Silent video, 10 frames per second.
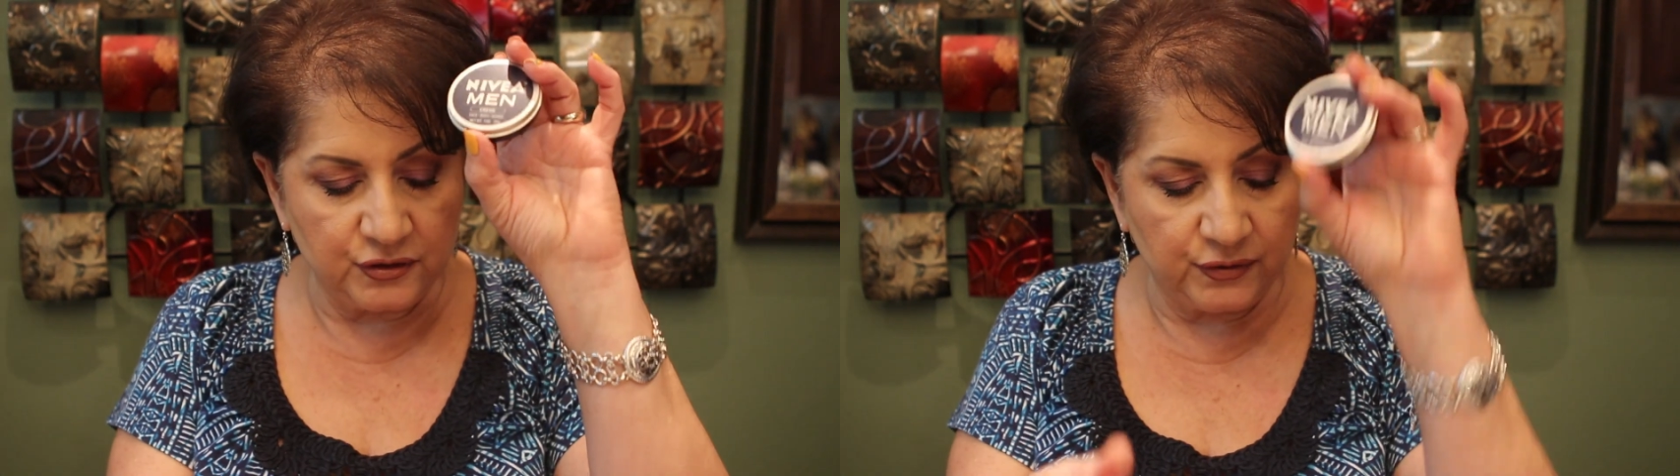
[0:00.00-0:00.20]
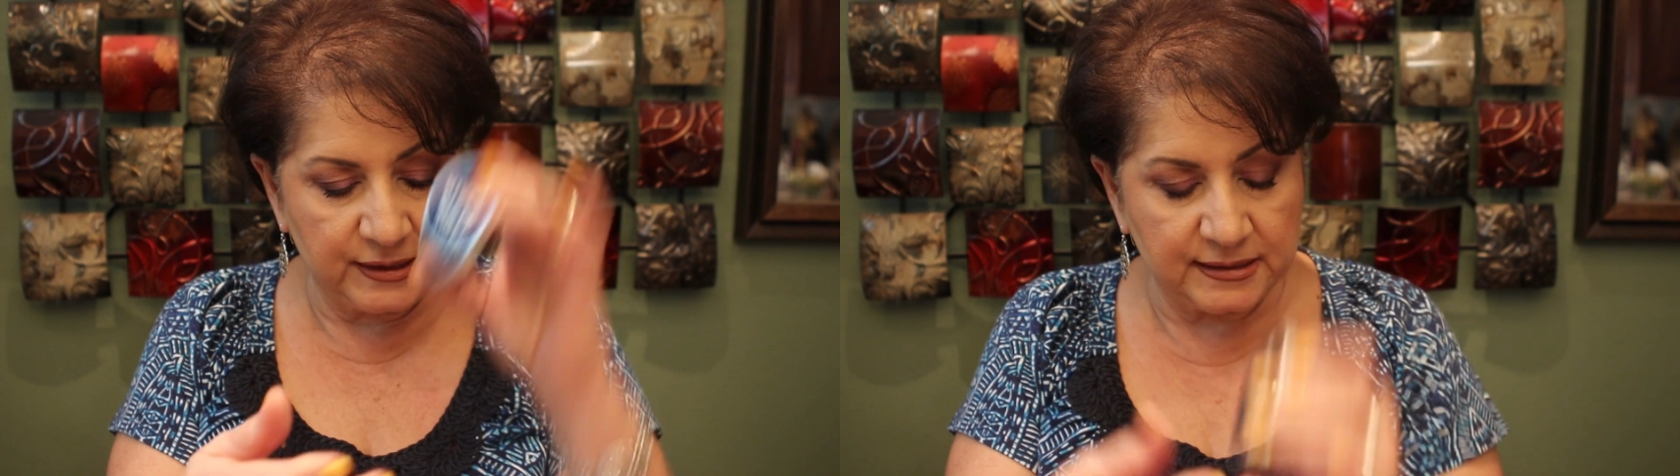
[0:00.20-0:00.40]

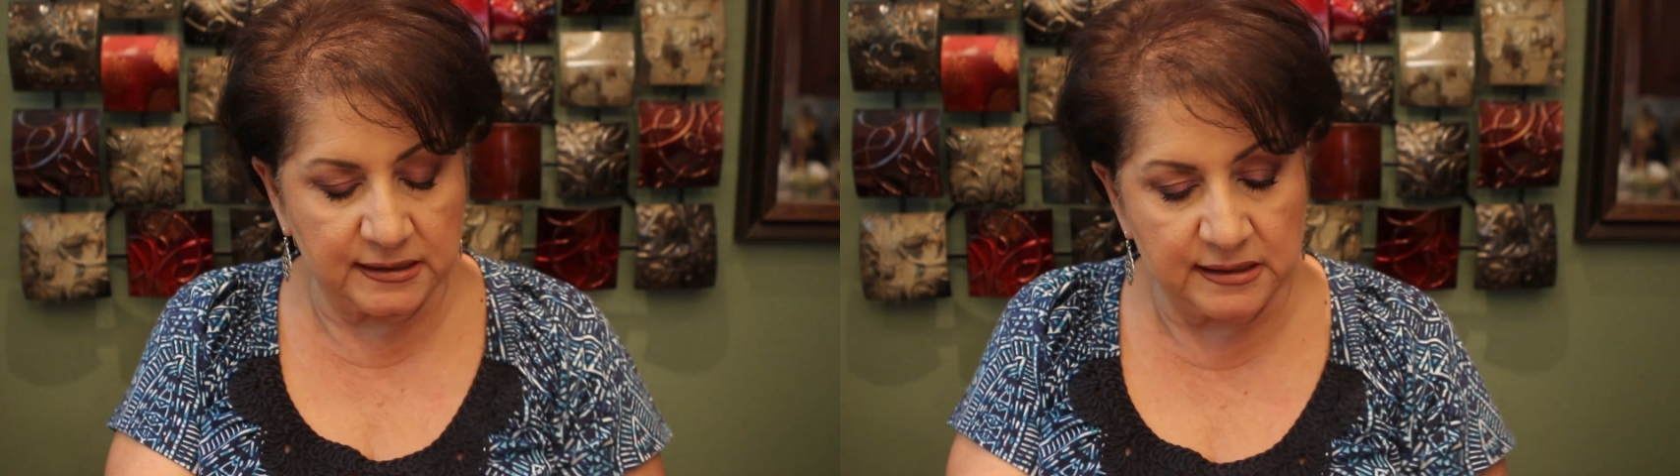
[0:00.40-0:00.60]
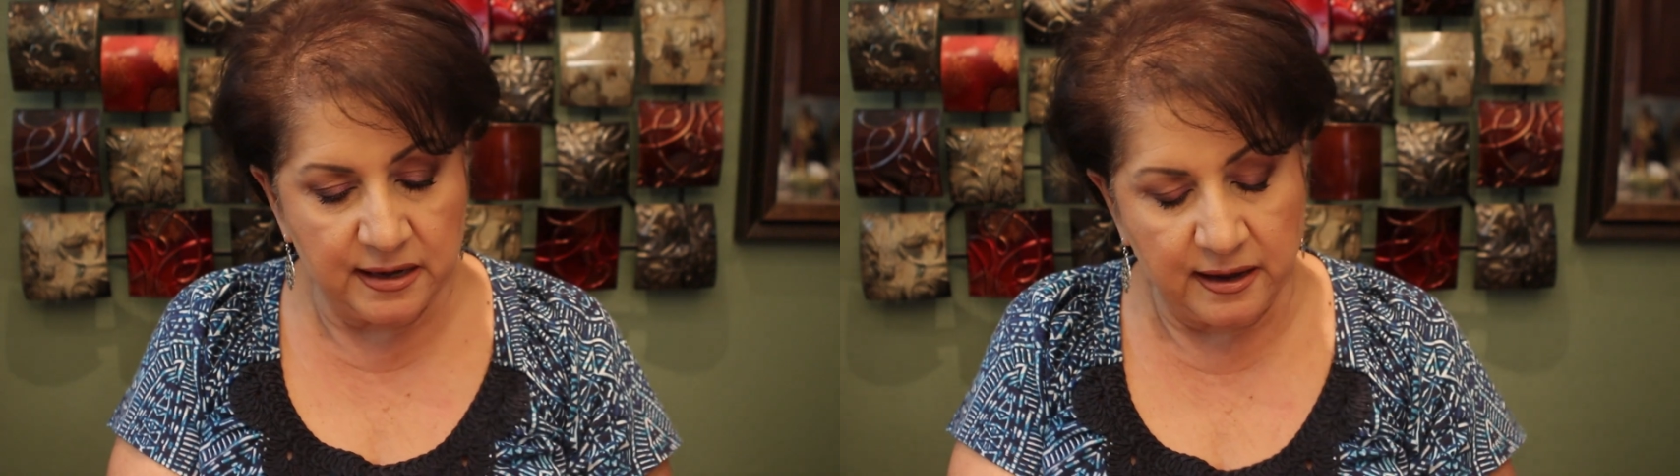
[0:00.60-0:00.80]
So this
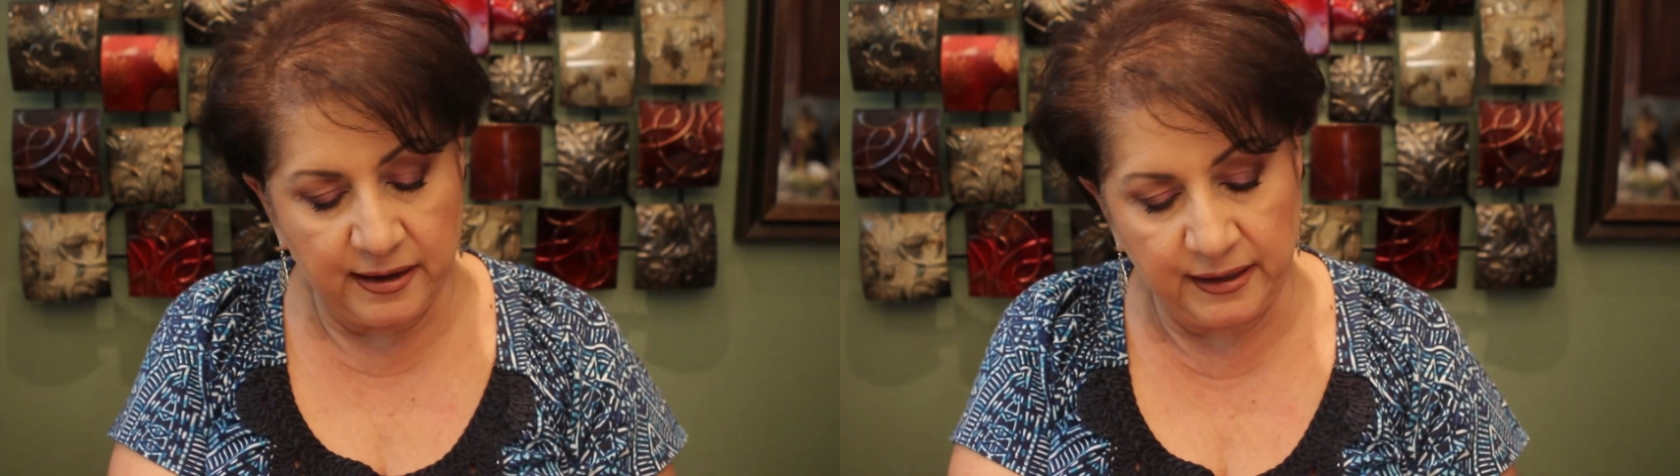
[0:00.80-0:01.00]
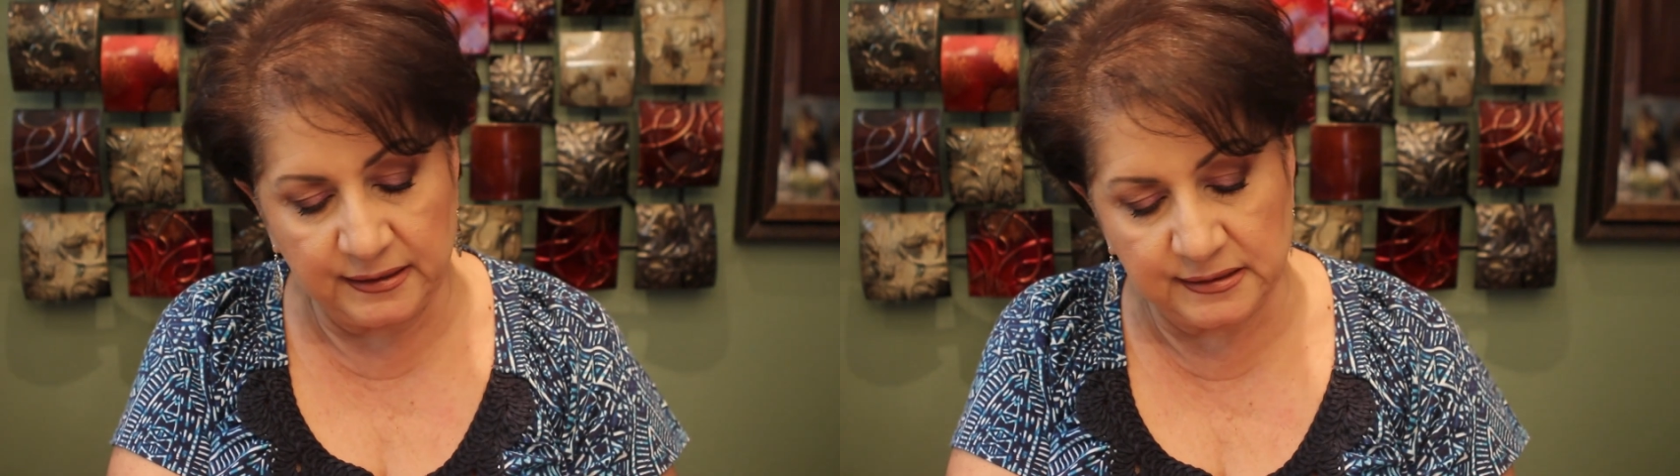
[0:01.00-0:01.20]
is
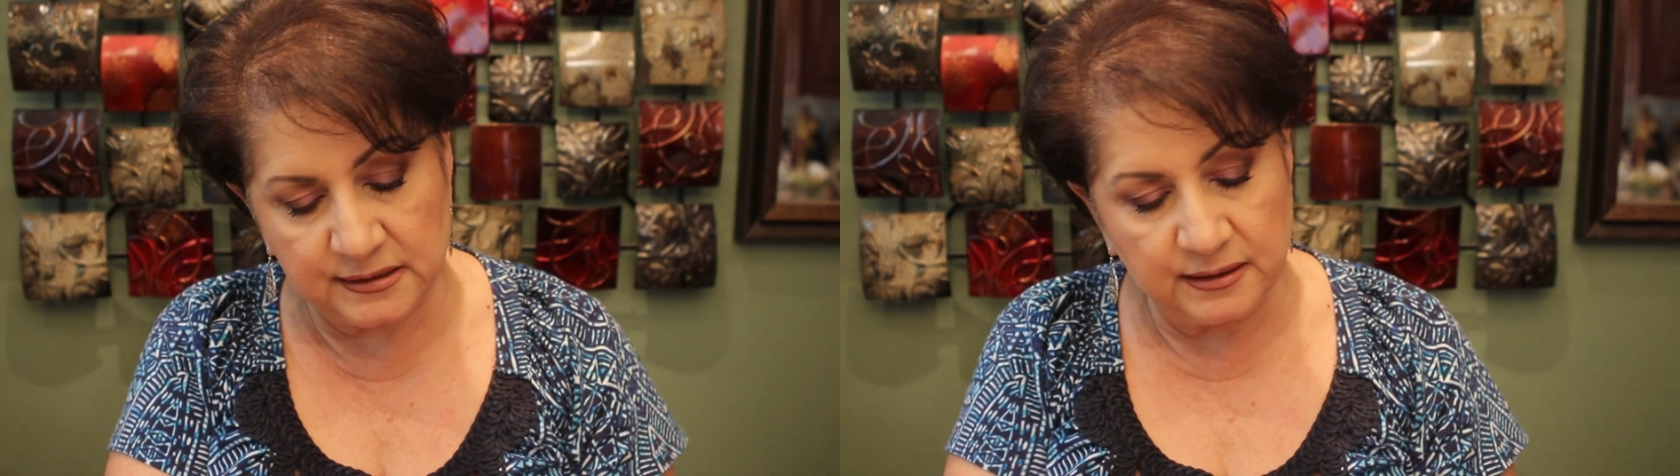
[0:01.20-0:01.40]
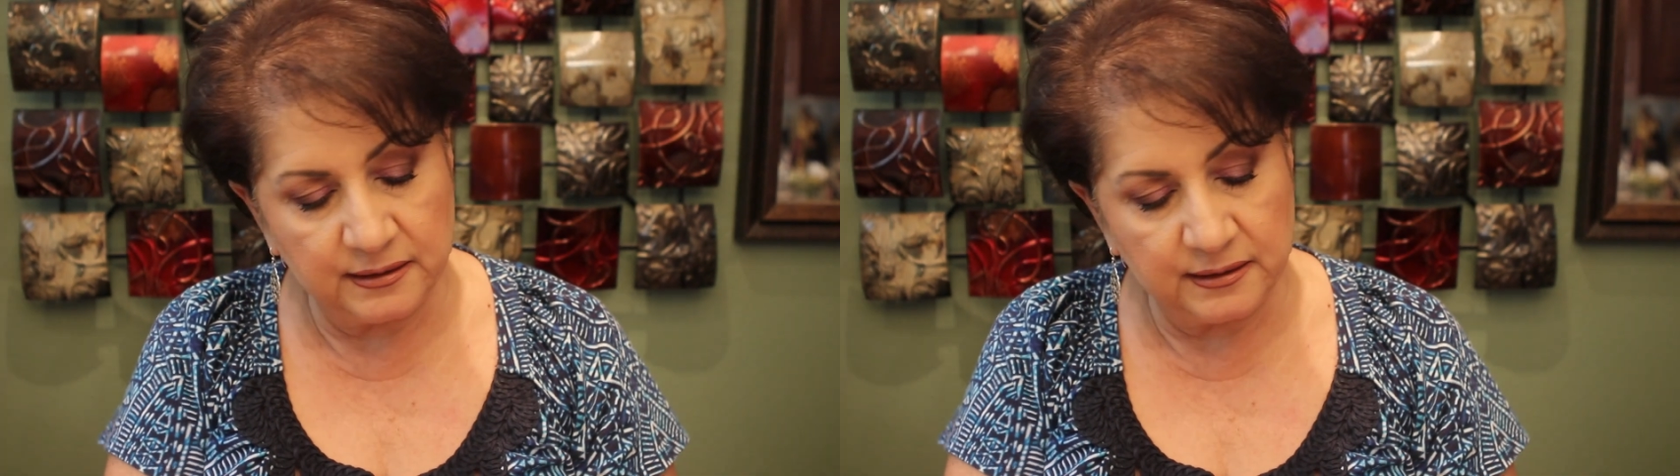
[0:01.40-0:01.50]
nice.